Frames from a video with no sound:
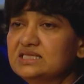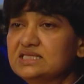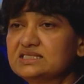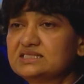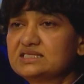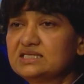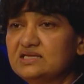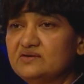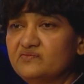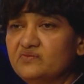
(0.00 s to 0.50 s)

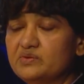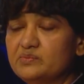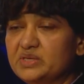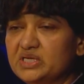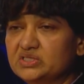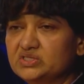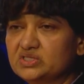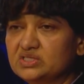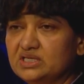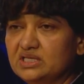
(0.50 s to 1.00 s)
this
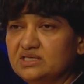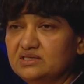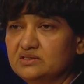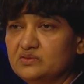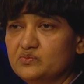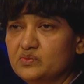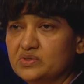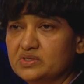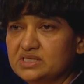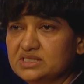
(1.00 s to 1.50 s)
information in the
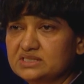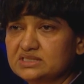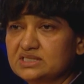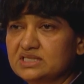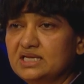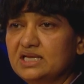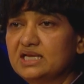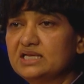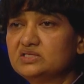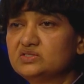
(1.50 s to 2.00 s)
voice
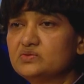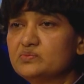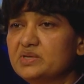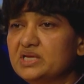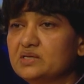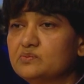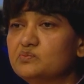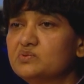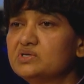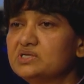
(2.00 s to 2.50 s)
and to
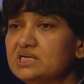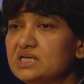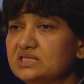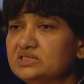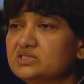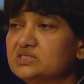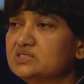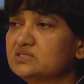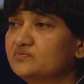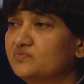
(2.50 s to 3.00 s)
make
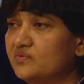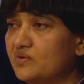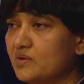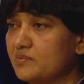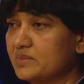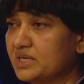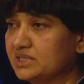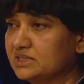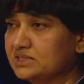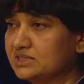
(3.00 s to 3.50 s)
predictions
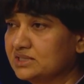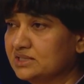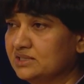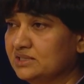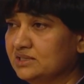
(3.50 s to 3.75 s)
from it.